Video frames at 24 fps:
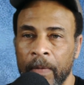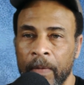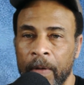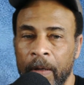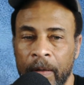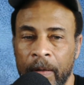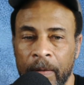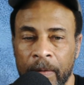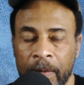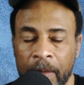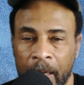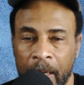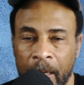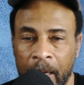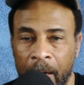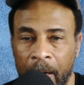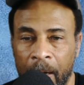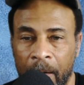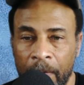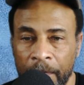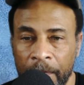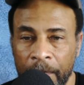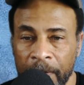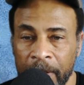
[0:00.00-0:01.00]
Well,
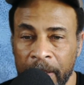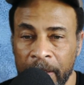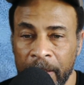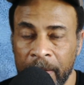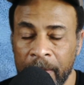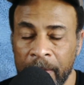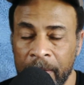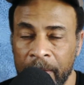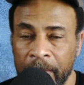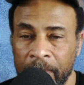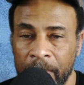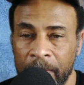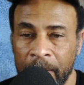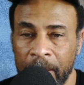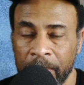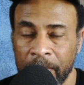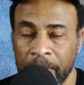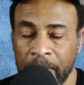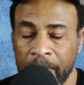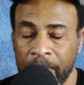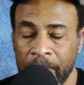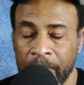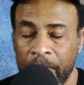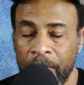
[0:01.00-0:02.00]
hopefully what
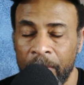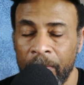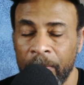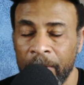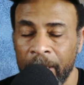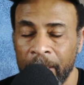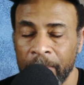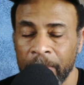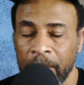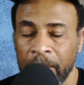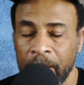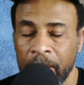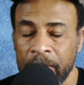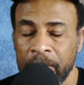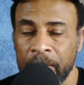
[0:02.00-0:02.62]
I'm going